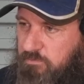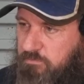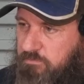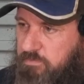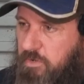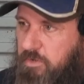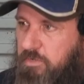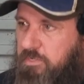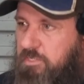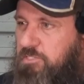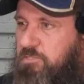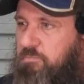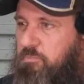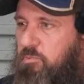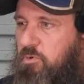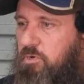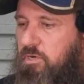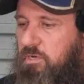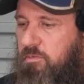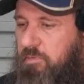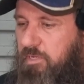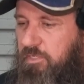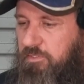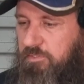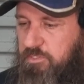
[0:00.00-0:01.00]
very
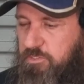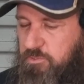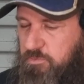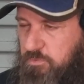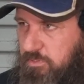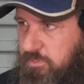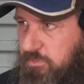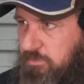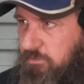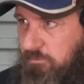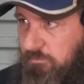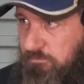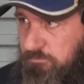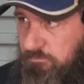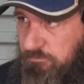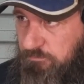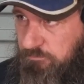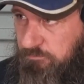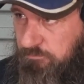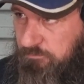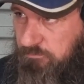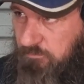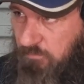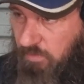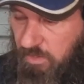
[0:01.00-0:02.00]
disappointed about this one.
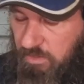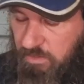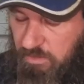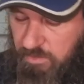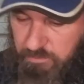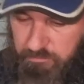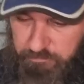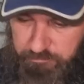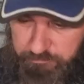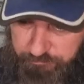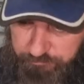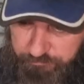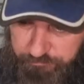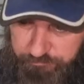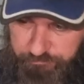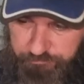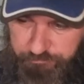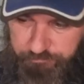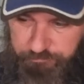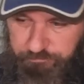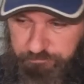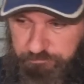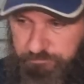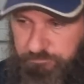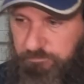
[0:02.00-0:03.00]

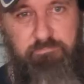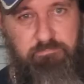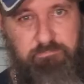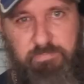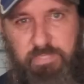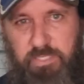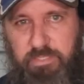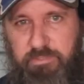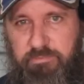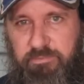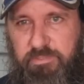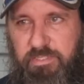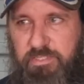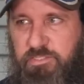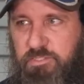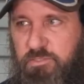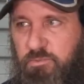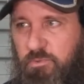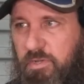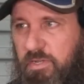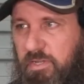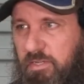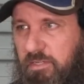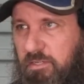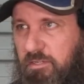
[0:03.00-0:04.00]
But that's the
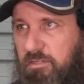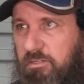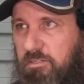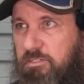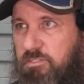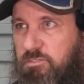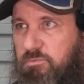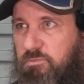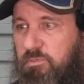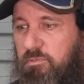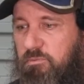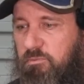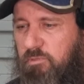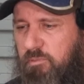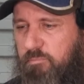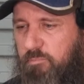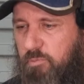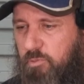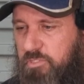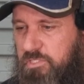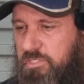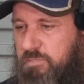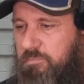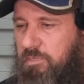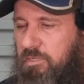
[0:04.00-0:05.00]
way it goes. We
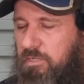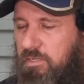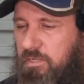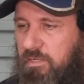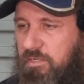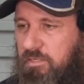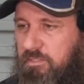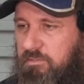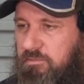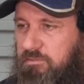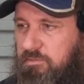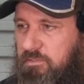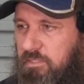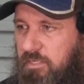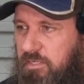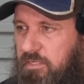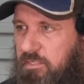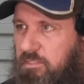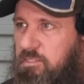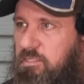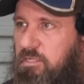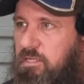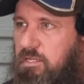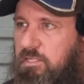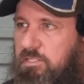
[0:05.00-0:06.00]
push them hard
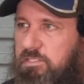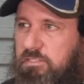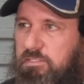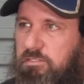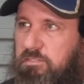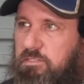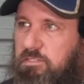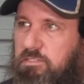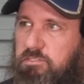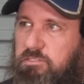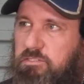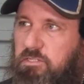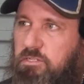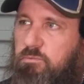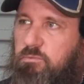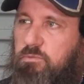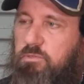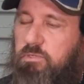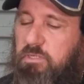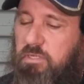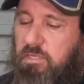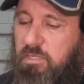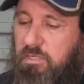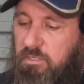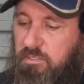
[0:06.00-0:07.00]
and occasionally things don't
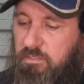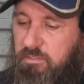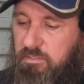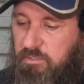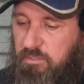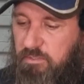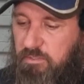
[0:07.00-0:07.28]
work out.